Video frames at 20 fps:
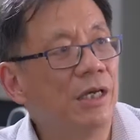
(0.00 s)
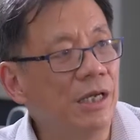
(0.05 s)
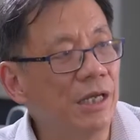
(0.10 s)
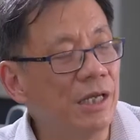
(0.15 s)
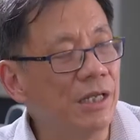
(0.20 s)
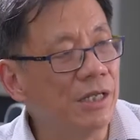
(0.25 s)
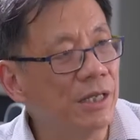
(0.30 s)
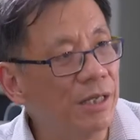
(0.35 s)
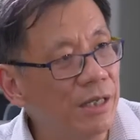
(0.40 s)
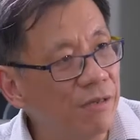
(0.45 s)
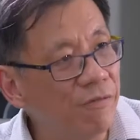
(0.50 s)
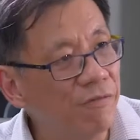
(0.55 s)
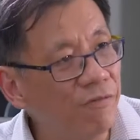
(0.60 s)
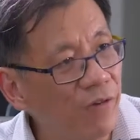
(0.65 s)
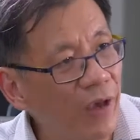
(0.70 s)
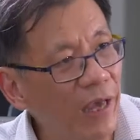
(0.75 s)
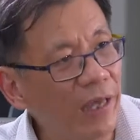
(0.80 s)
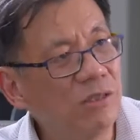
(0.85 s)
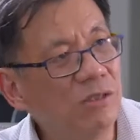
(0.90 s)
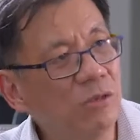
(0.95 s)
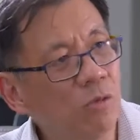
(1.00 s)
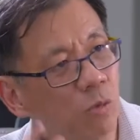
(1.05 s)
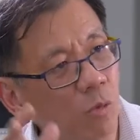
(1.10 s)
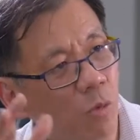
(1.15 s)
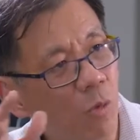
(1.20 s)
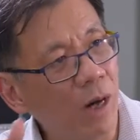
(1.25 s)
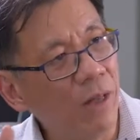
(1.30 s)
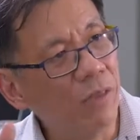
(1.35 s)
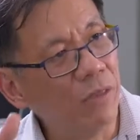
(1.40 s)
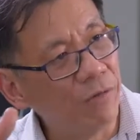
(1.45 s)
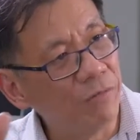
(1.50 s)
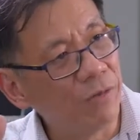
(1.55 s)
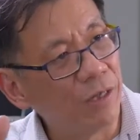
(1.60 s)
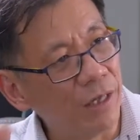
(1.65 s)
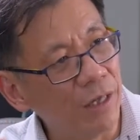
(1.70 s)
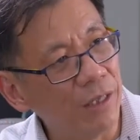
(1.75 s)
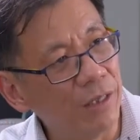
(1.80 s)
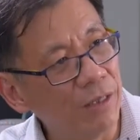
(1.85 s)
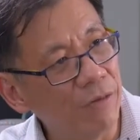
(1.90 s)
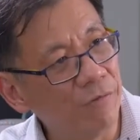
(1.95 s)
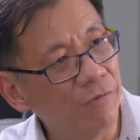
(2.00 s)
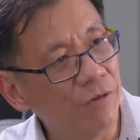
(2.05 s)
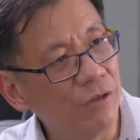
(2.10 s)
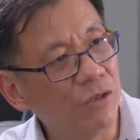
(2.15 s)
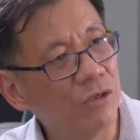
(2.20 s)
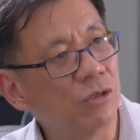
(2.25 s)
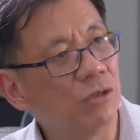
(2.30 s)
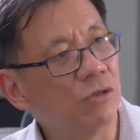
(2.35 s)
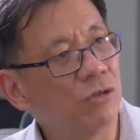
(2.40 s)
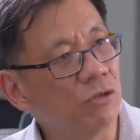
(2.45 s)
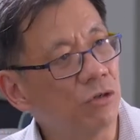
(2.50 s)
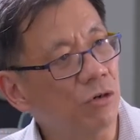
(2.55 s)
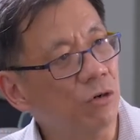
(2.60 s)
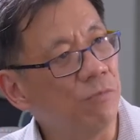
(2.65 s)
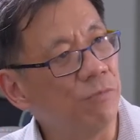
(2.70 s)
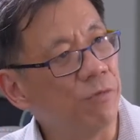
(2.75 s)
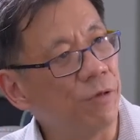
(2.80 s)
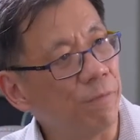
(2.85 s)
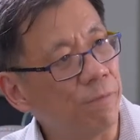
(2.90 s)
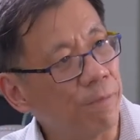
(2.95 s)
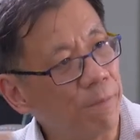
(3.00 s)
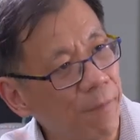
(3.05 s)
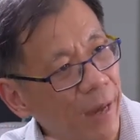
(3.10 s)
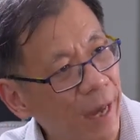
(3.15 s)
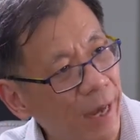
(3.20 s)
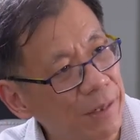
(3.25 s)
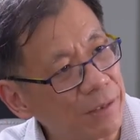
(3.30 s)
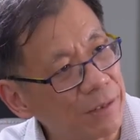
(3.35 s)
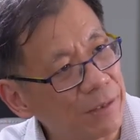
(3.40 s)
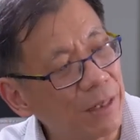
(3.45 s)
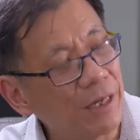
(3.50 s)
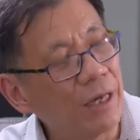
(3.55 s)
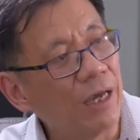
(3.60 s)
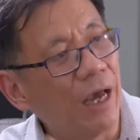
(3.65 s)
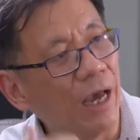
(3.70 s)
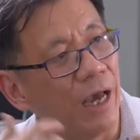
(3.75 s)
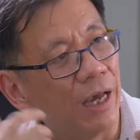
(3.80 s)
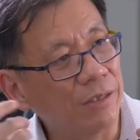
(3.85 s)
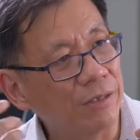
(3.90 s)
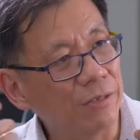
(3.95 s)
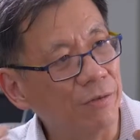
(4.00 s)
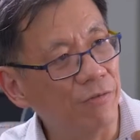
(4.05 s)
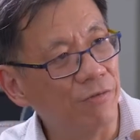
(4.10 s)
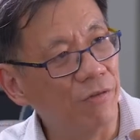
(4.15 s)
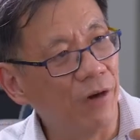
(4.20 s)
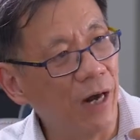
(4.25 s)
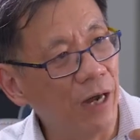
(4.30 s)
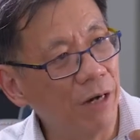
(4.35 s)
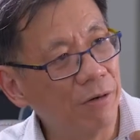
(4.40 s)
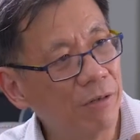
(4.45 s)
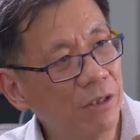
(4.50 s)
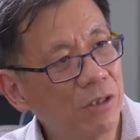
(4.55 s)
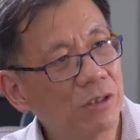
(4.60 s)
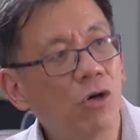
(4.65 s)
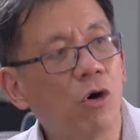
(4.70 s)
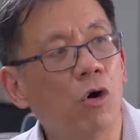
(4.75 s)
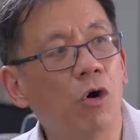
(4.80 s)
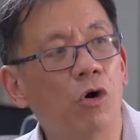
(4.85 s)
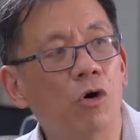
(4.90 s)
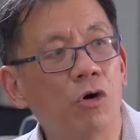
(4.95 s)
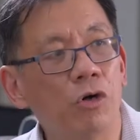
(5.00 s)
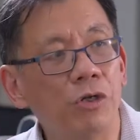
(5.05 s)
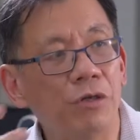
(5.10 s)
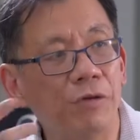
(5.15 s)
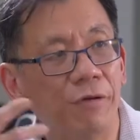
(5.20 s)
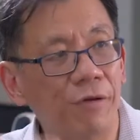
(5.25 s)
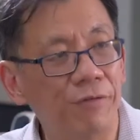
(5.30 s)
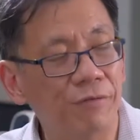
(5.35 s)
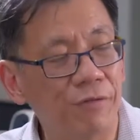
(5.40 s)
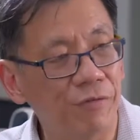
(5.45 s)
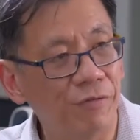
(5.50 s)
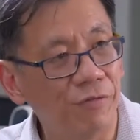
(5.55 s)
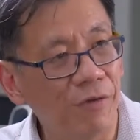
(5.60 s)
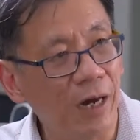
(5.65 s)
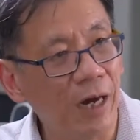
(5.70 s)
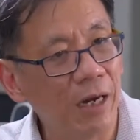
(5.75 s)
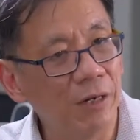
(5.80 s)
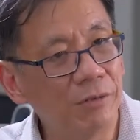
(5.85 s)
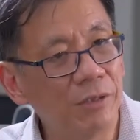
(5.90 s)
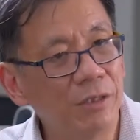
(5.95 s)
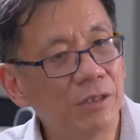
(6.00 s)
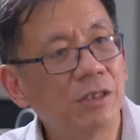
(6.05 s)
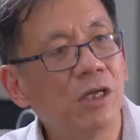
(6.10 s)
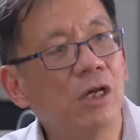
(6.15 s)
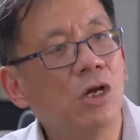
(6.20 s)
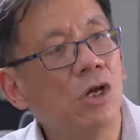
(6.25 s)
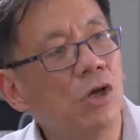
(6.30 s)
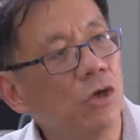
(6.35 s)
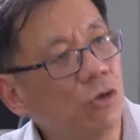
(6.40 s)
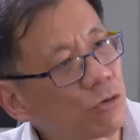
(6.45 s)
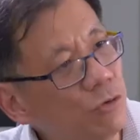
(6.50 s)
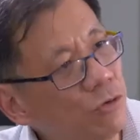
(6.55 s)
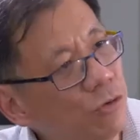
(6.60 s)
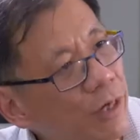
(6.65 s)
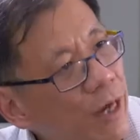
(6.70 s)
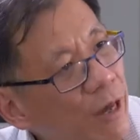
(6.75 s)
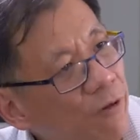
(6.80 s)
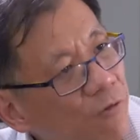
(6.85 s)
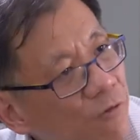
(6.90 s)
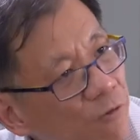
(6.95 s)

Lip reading: In the event one of the individuals whom you've met has the virus or you have the virus, you can